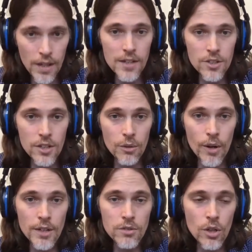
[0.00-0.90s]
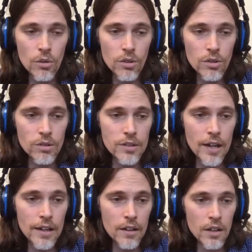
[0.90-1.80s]
chain, right? So, so it's
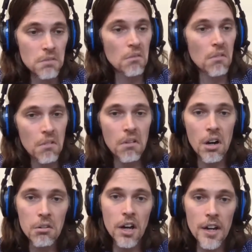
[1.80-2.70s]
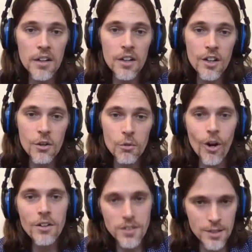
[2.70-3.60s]
like, okay, we're
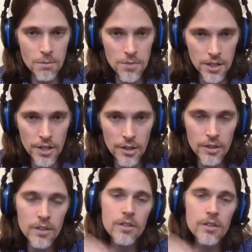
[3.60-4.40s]
onto something here, you